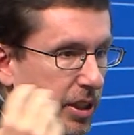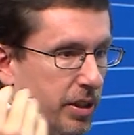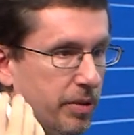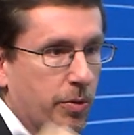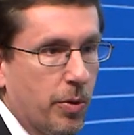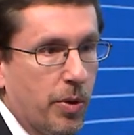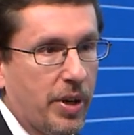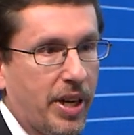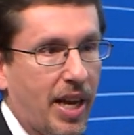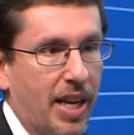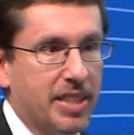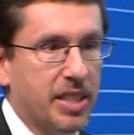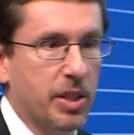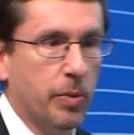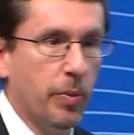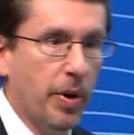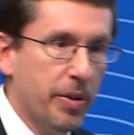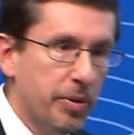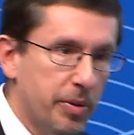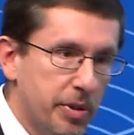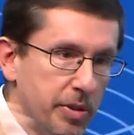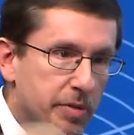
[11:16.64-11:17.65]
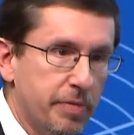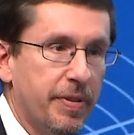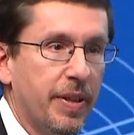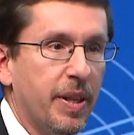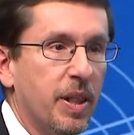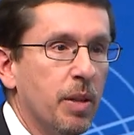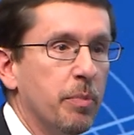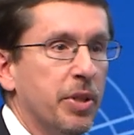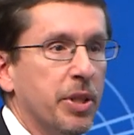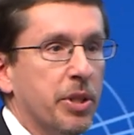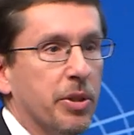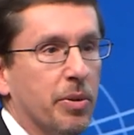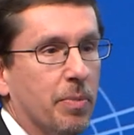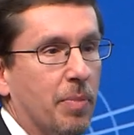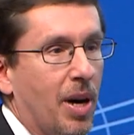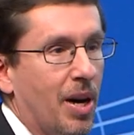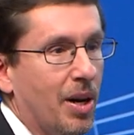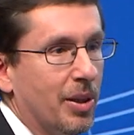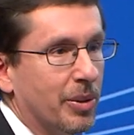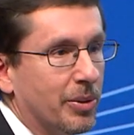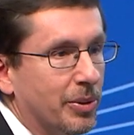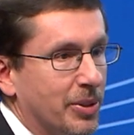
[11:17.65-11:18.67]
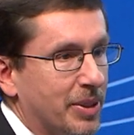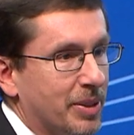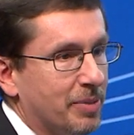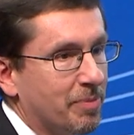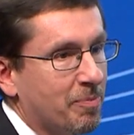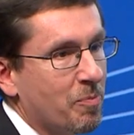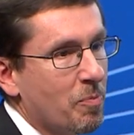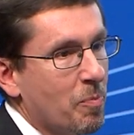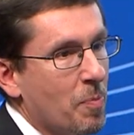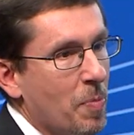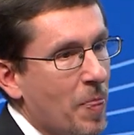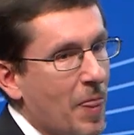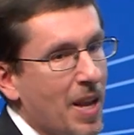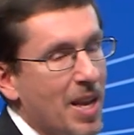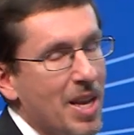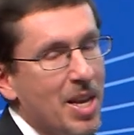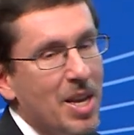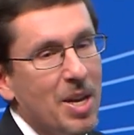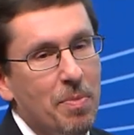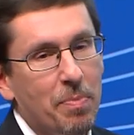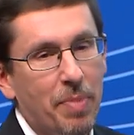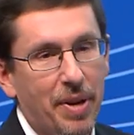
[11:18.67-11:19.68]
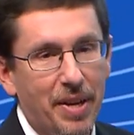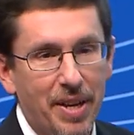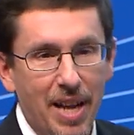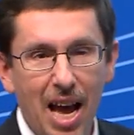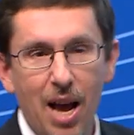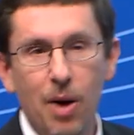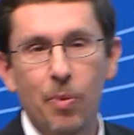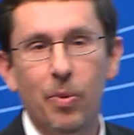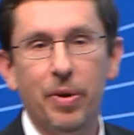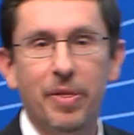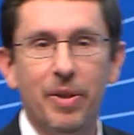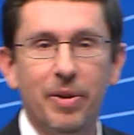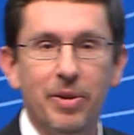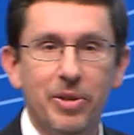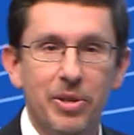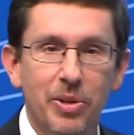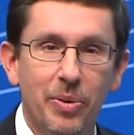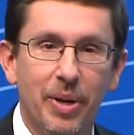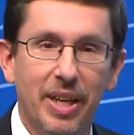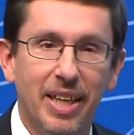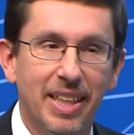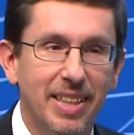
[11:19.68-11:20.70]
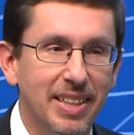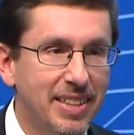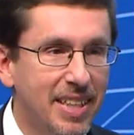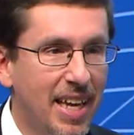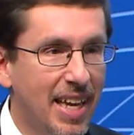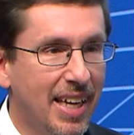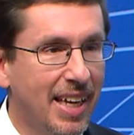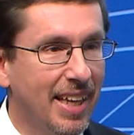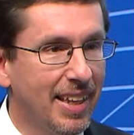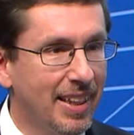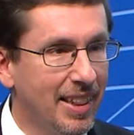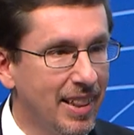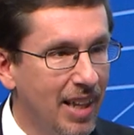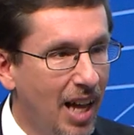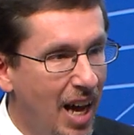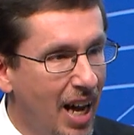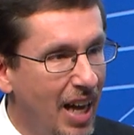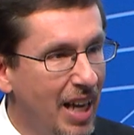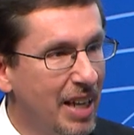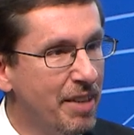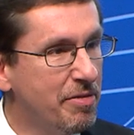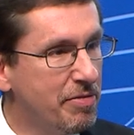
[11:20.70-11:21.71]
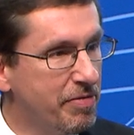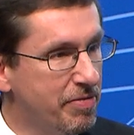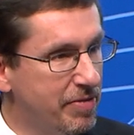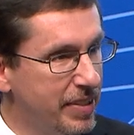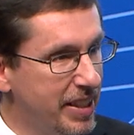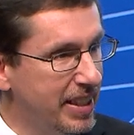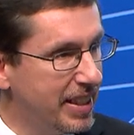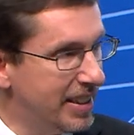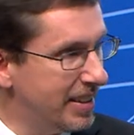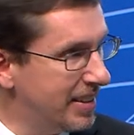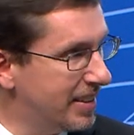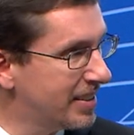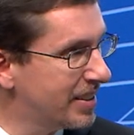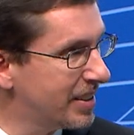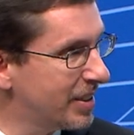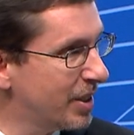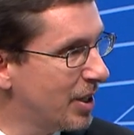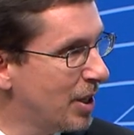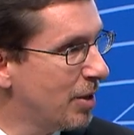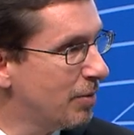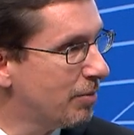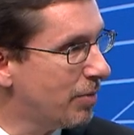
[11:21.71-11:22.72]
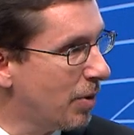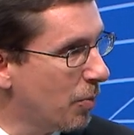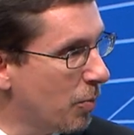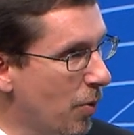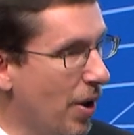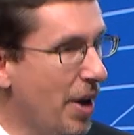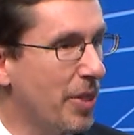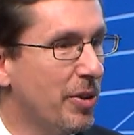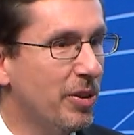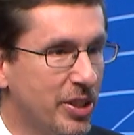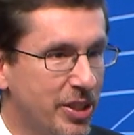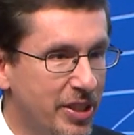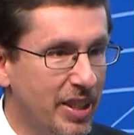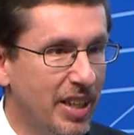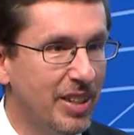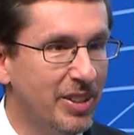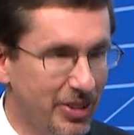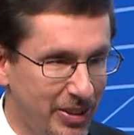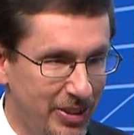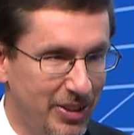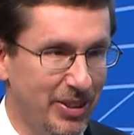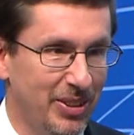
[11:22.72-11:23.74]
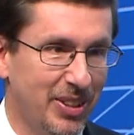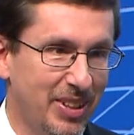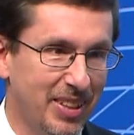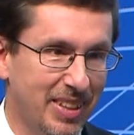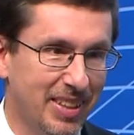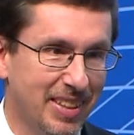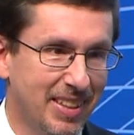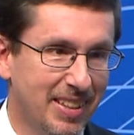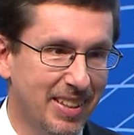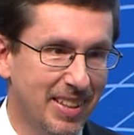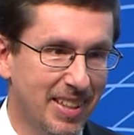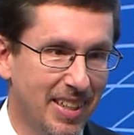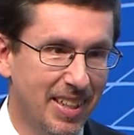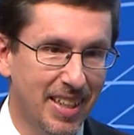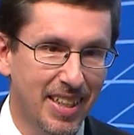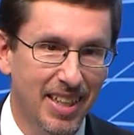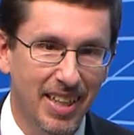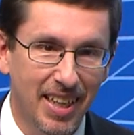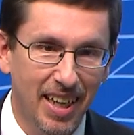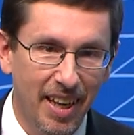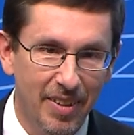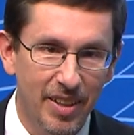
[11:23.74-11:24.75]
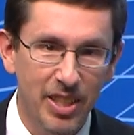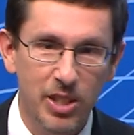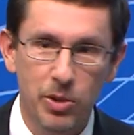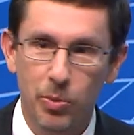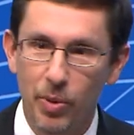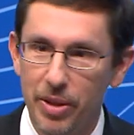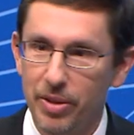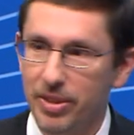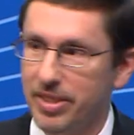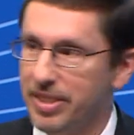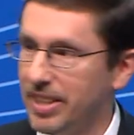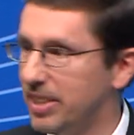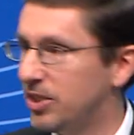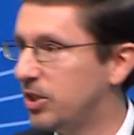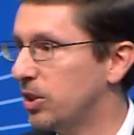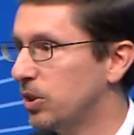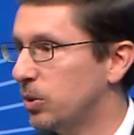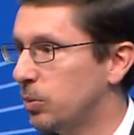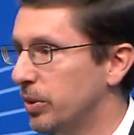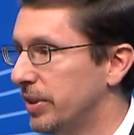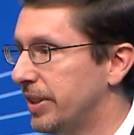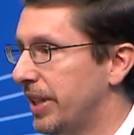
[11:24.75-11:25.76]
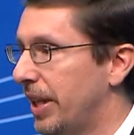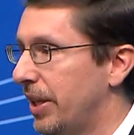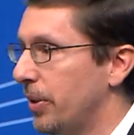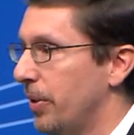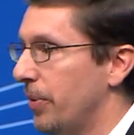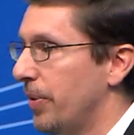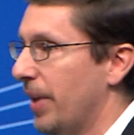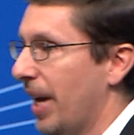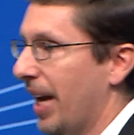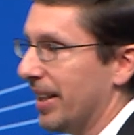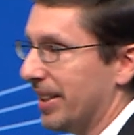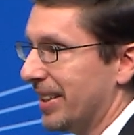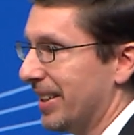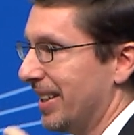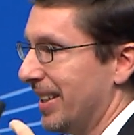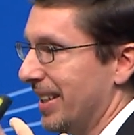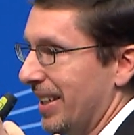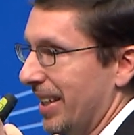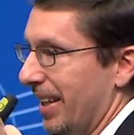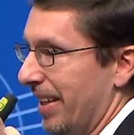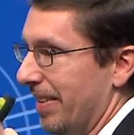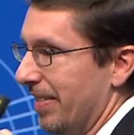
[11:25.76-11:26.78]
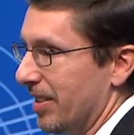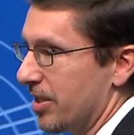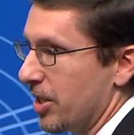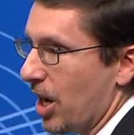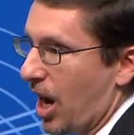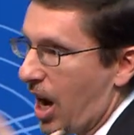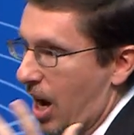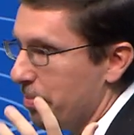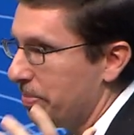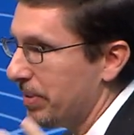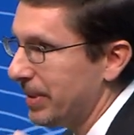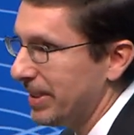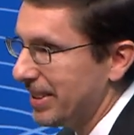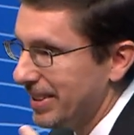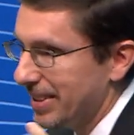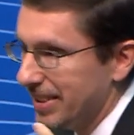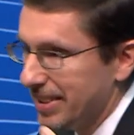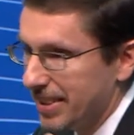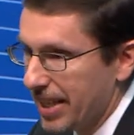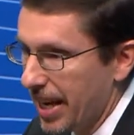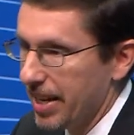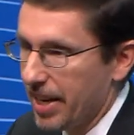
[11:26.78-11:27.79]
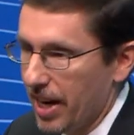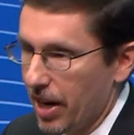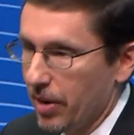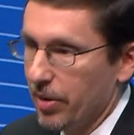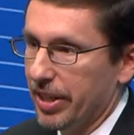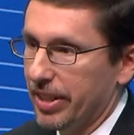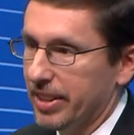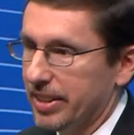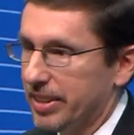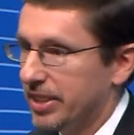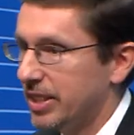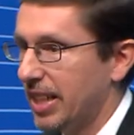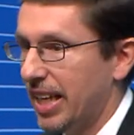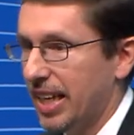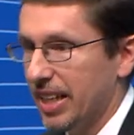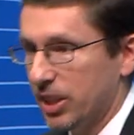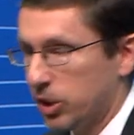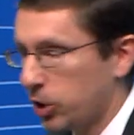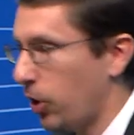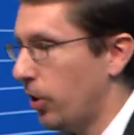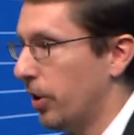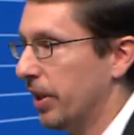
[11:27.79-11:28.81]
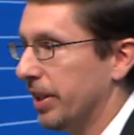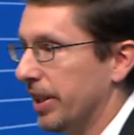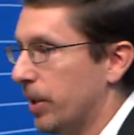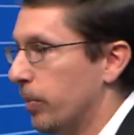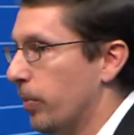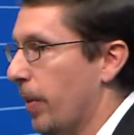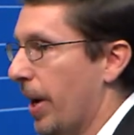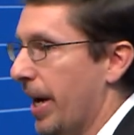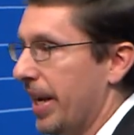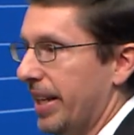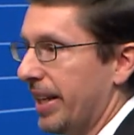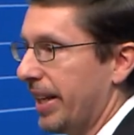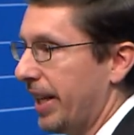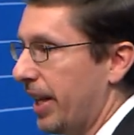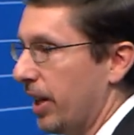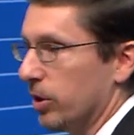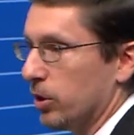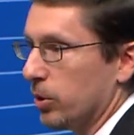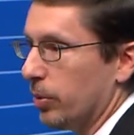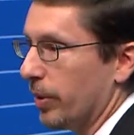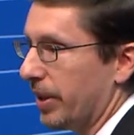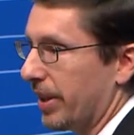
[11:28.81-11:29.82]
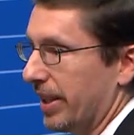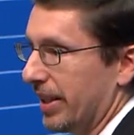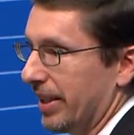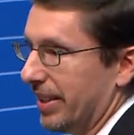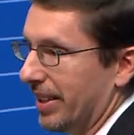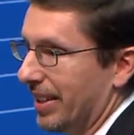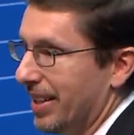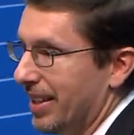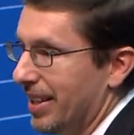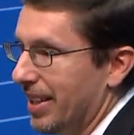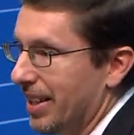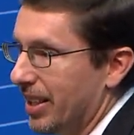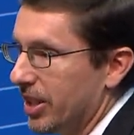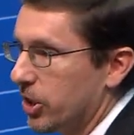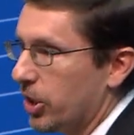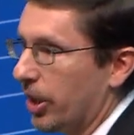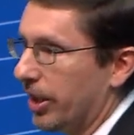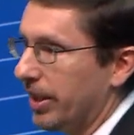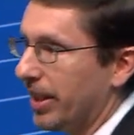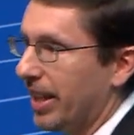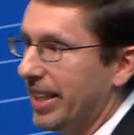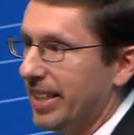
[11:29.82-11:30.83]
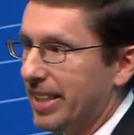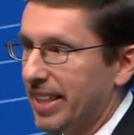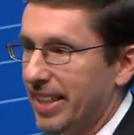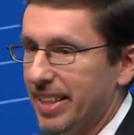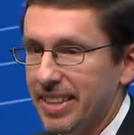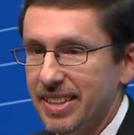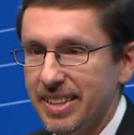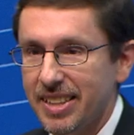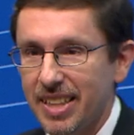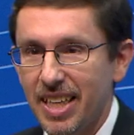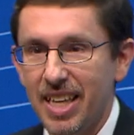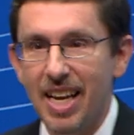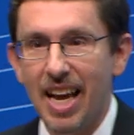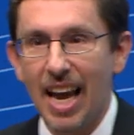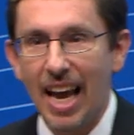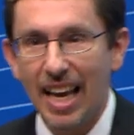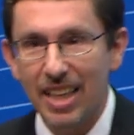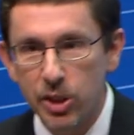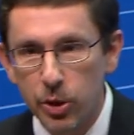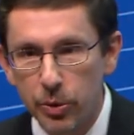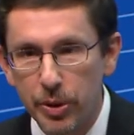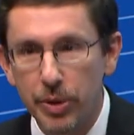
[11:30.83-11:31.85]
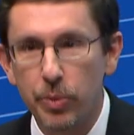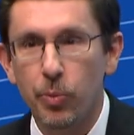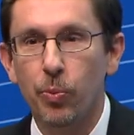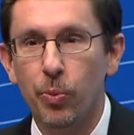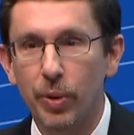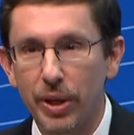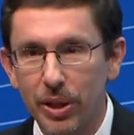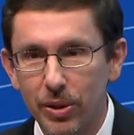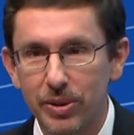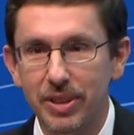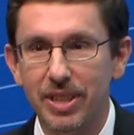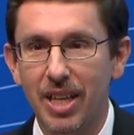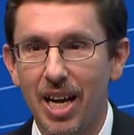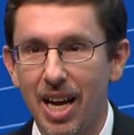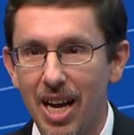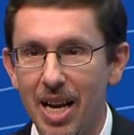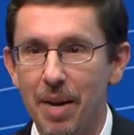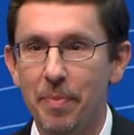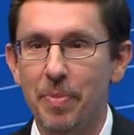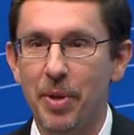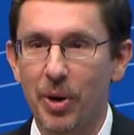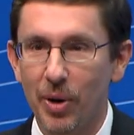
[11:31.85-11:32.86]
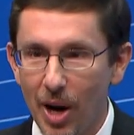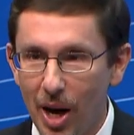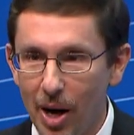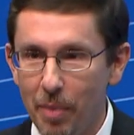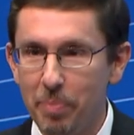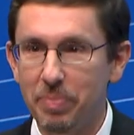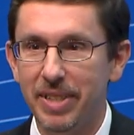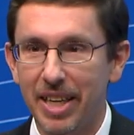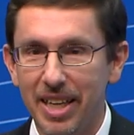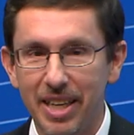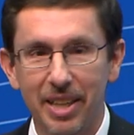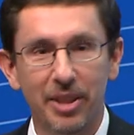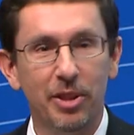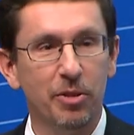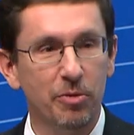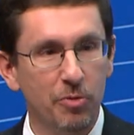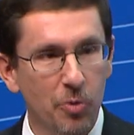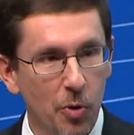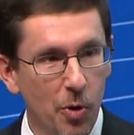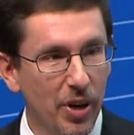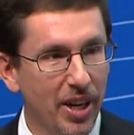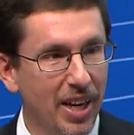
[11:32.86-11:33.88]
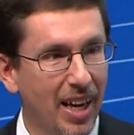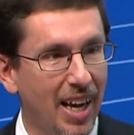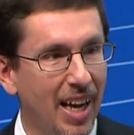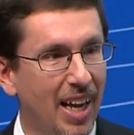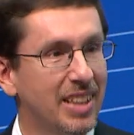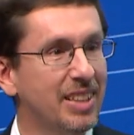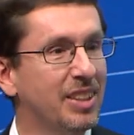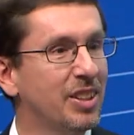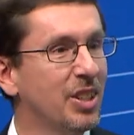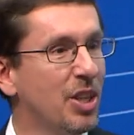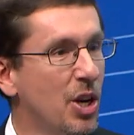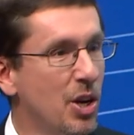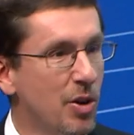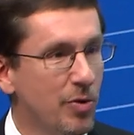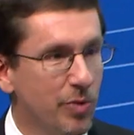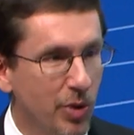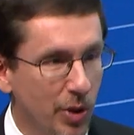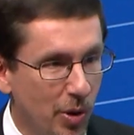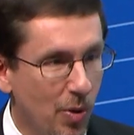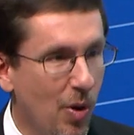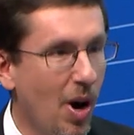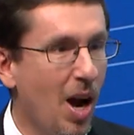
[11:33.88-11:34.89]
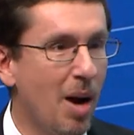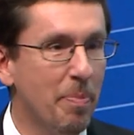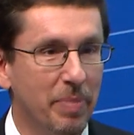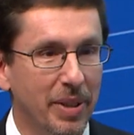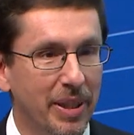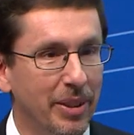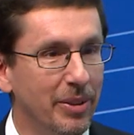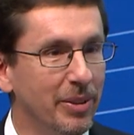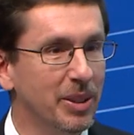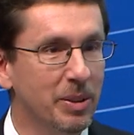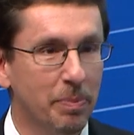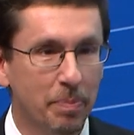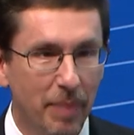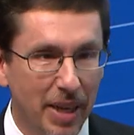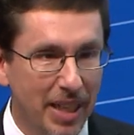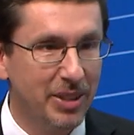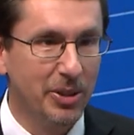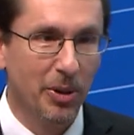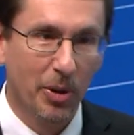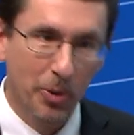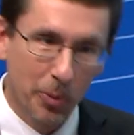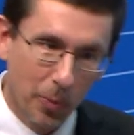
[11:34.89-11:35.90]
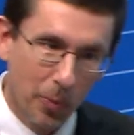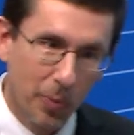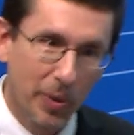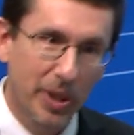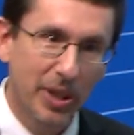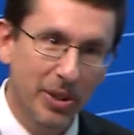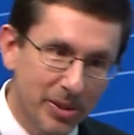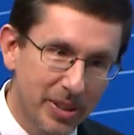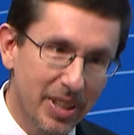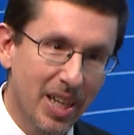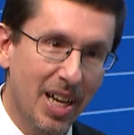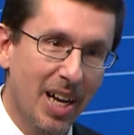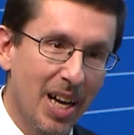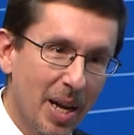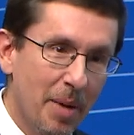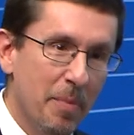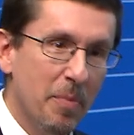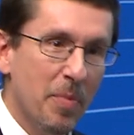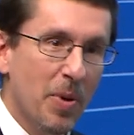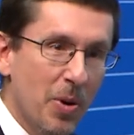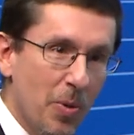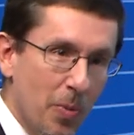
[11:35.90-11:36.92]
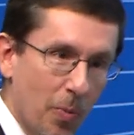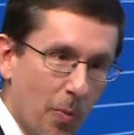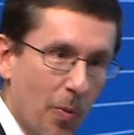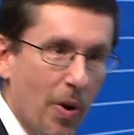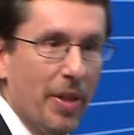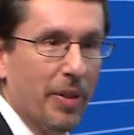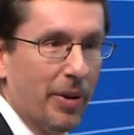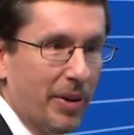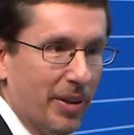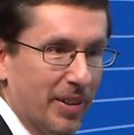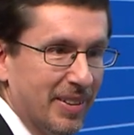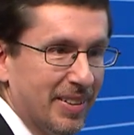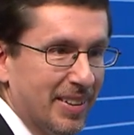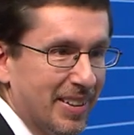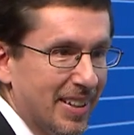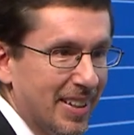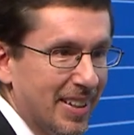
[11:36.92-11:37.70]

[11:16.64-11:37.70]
that are forecasting weather, and you feed them into your models. But now what they're doing is taking live feeds from weather sensors. And these weather sensors will tell you that in the top 10 areas, it's currently raining, here's what the sunlight is. And so in real time, they're updating their forecast for crop yields based on real time weather.